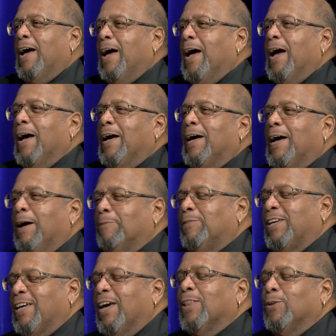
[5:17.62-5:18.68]
You're one of them. I'm so.
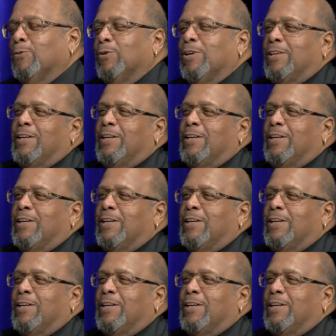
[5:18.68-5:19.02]
the other one.